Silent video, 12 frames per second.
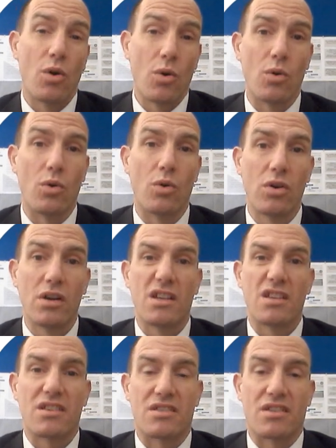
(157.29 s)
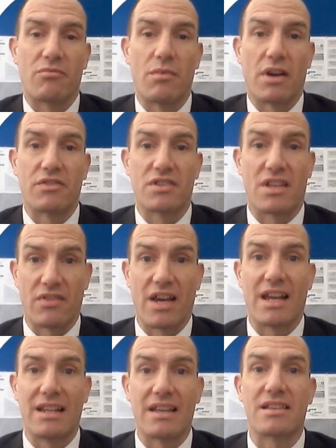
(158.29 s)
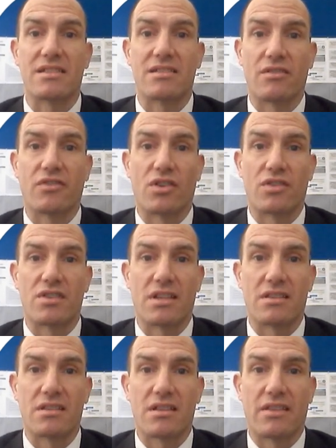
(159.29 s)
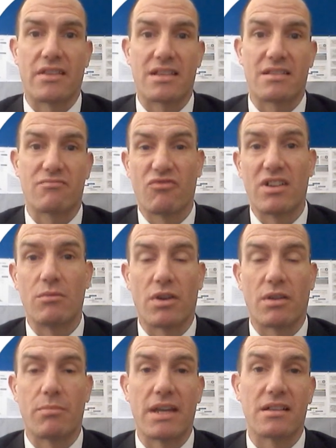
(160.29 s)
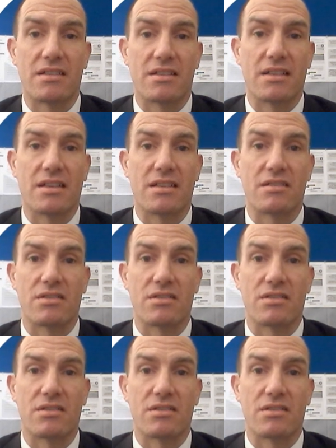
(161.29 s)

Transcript: or staff might have just given a list of content, and that's really what a PLC is.